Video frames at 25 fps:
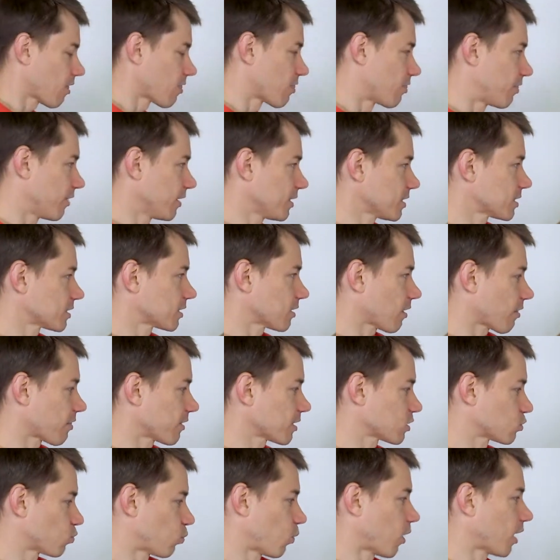This,
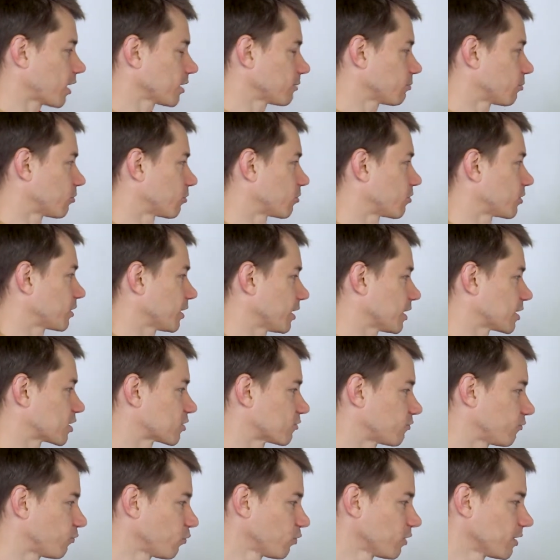this whiteboard is
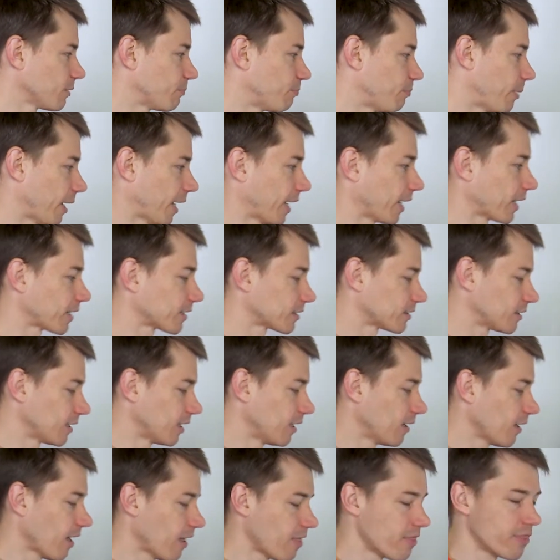fully packed
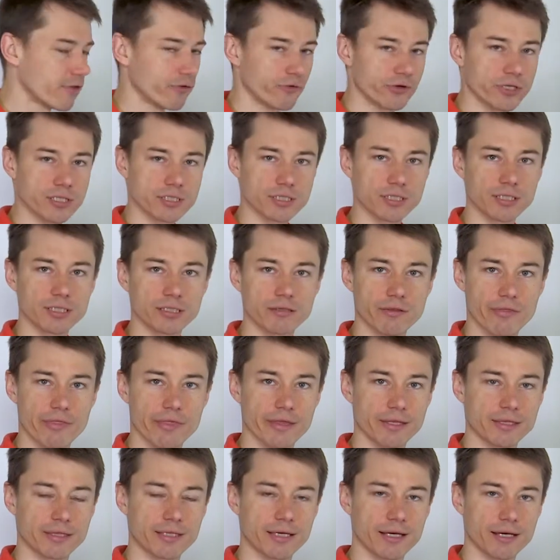and the reason is
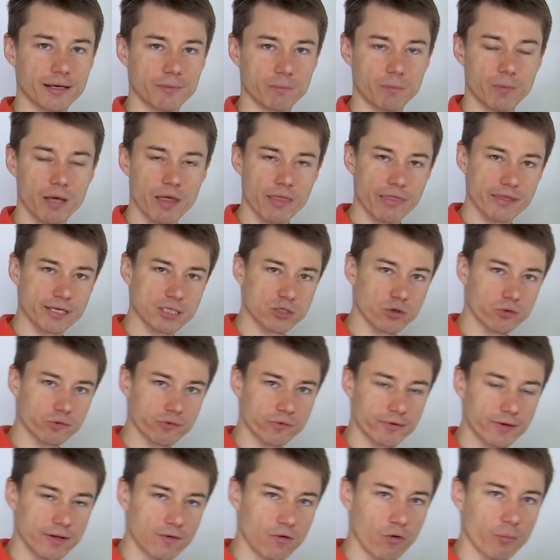that um, the
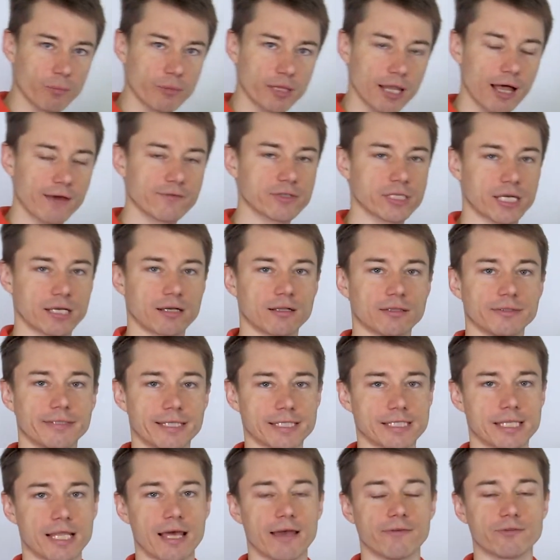software development lifecycle
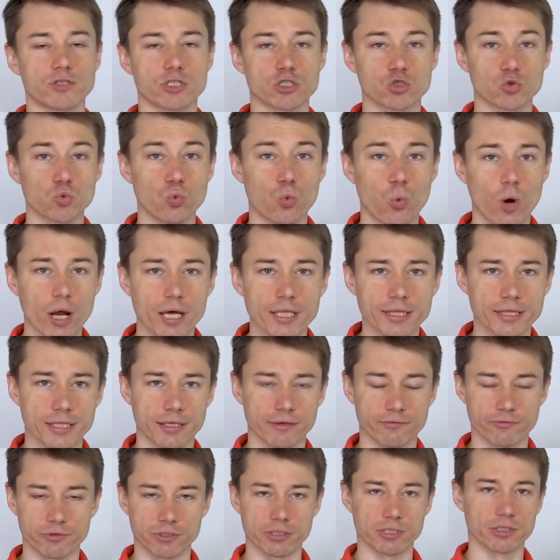doesn't have just one
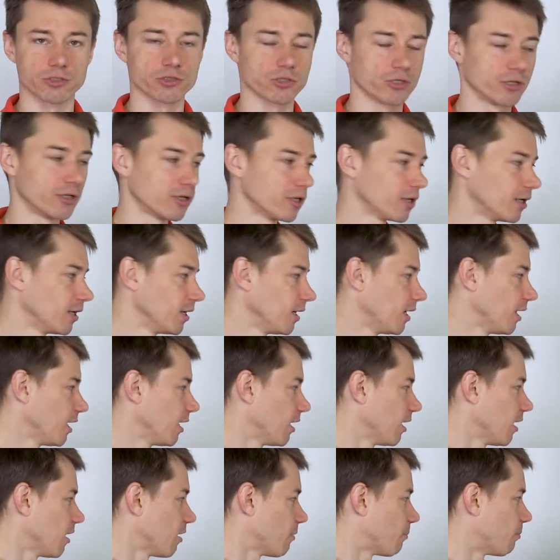definition
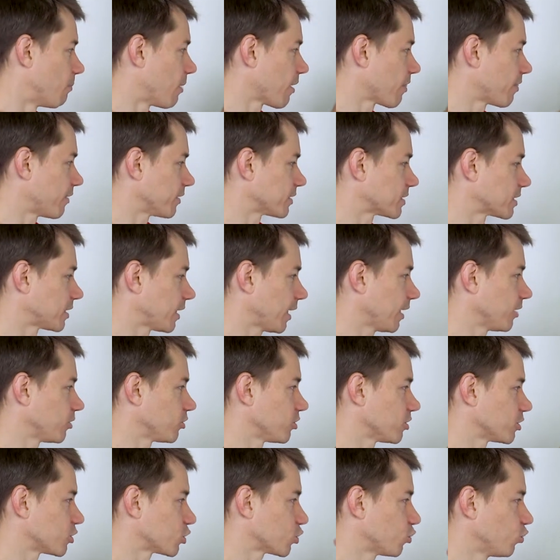but the
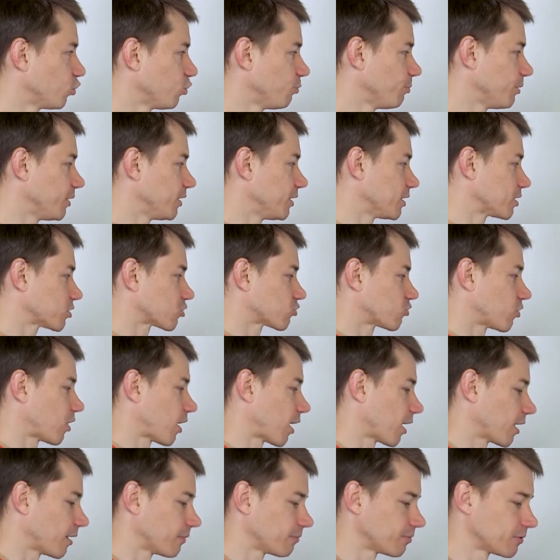stages could be
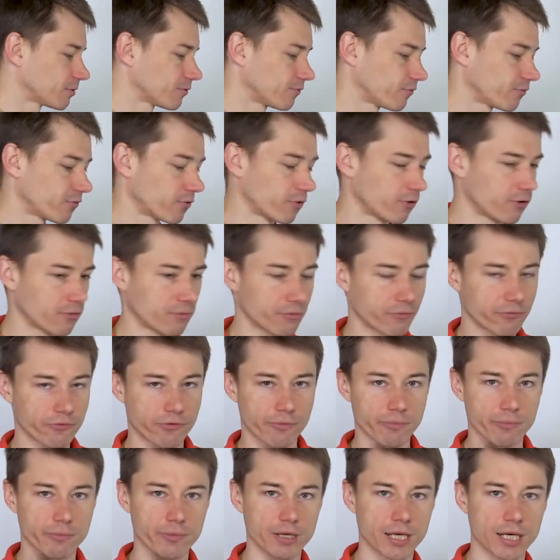described from,
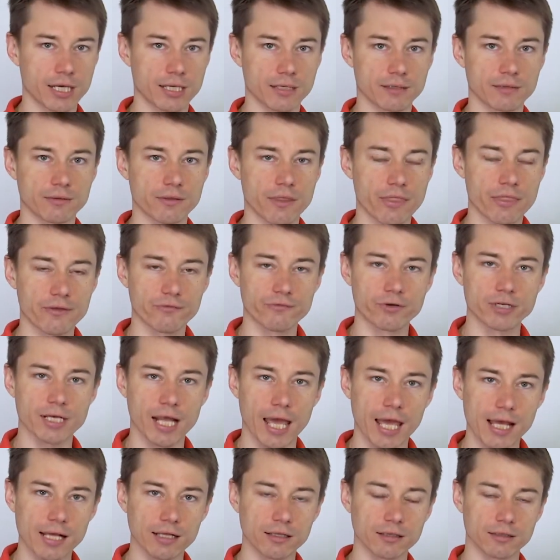from uh, different
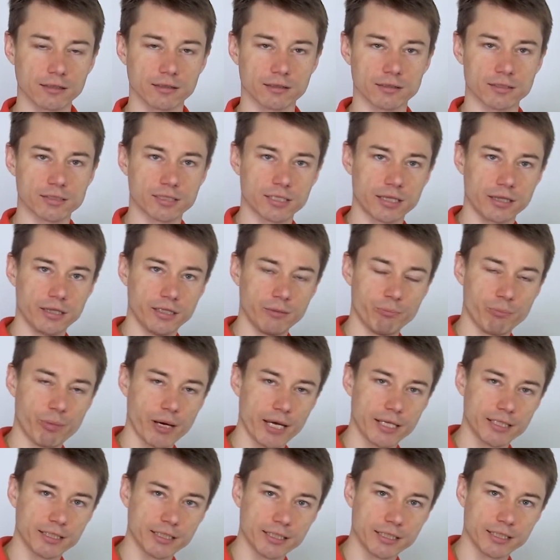angles
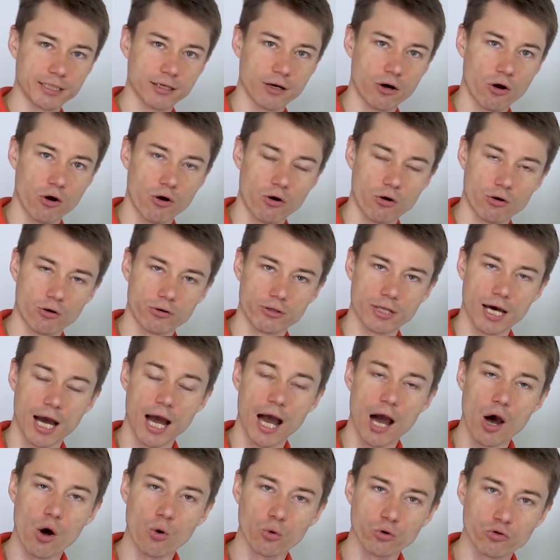depending on
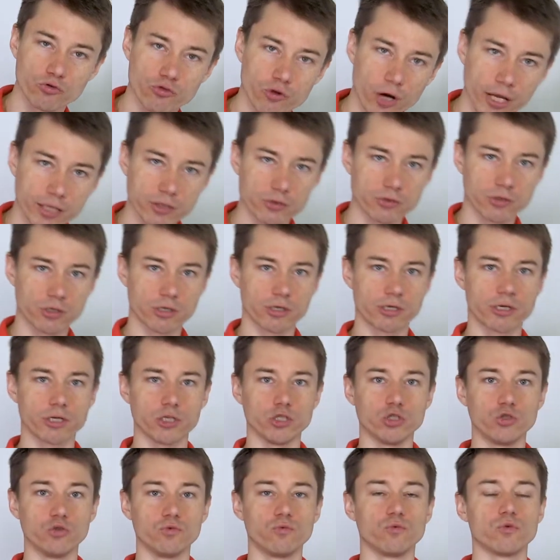how granular
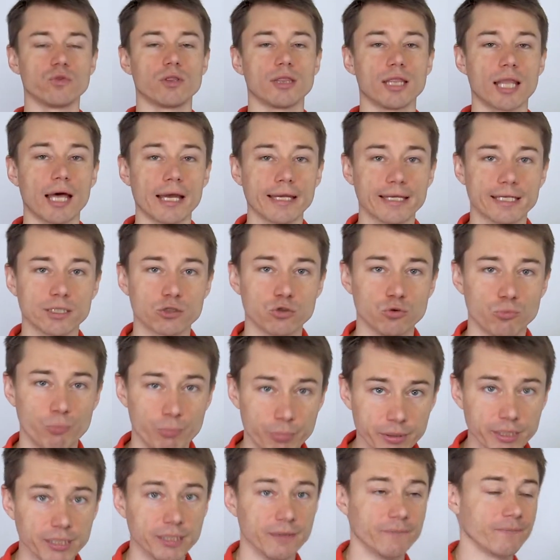you would like to
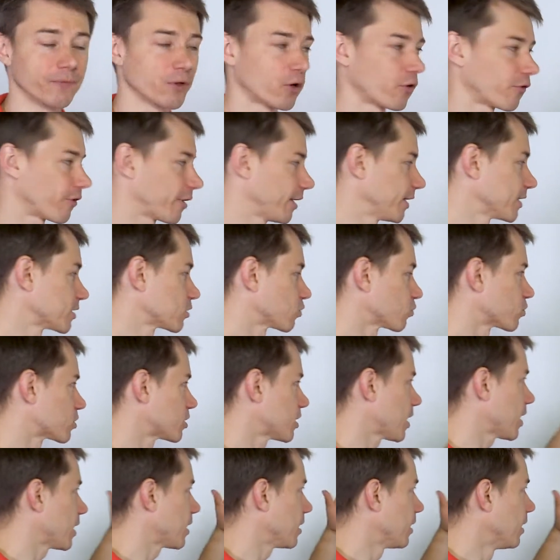be, alright? So
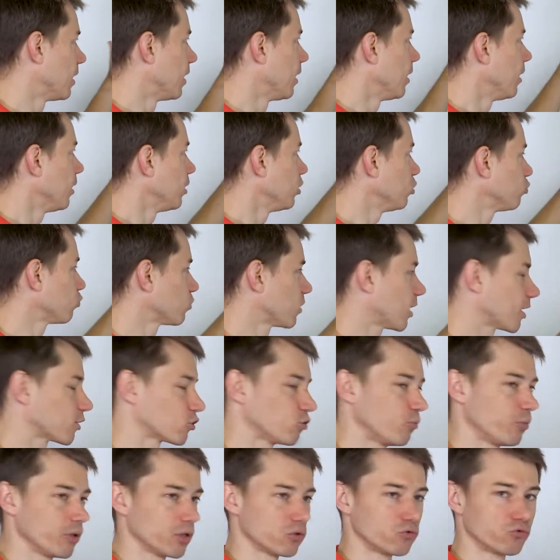say you would like
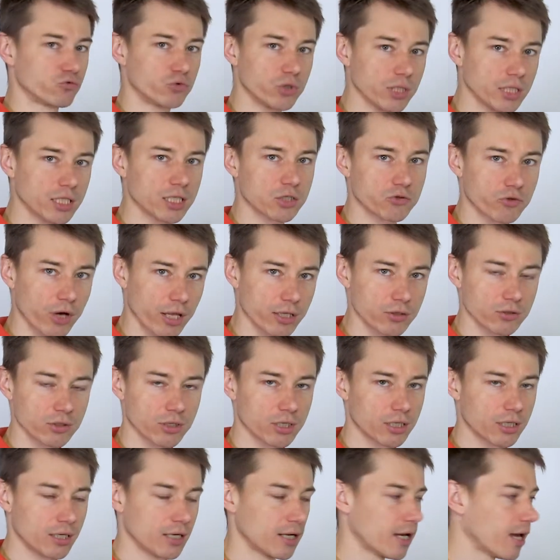to be really
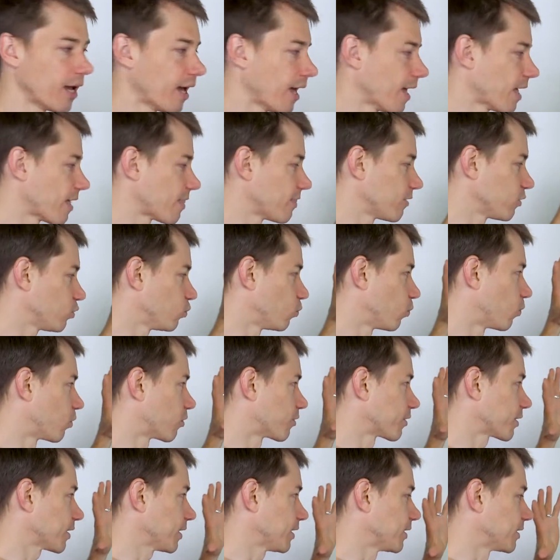granular and you
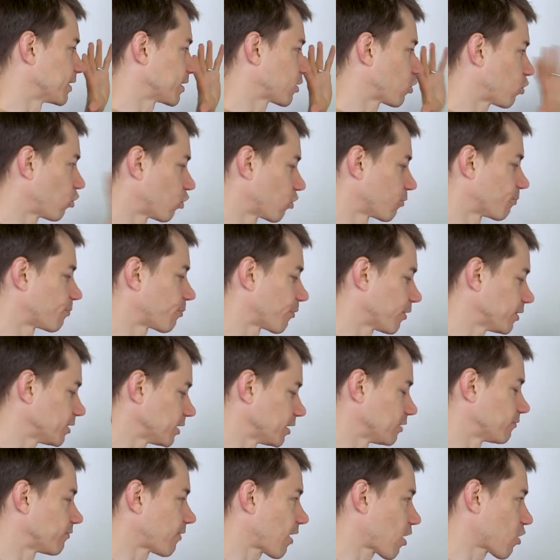work in a corporate
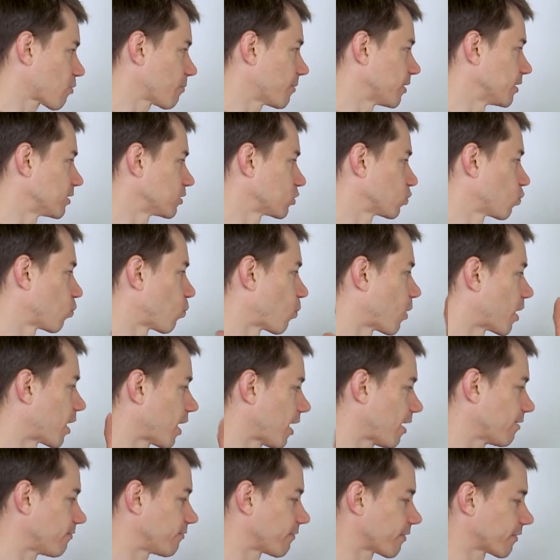environment where
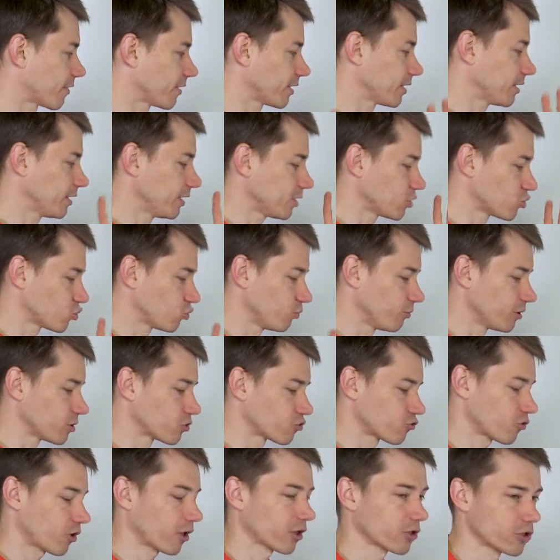everything needs to be
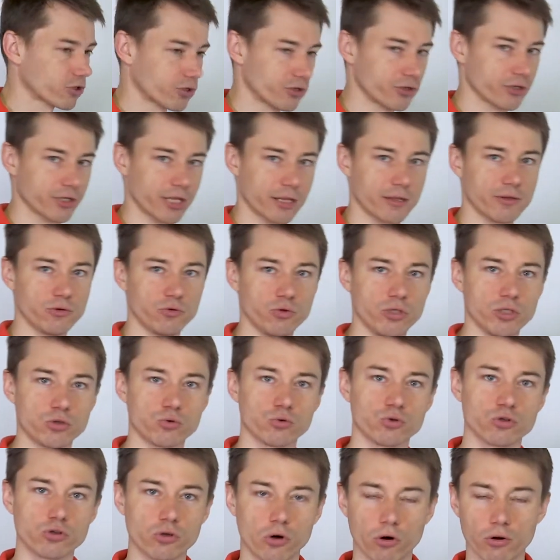structured and you need to
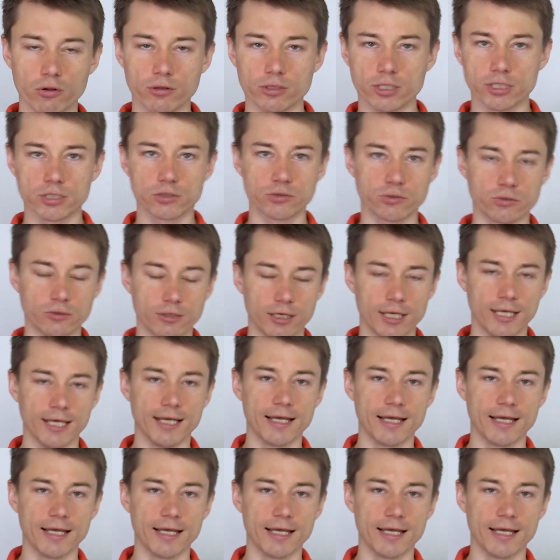talk to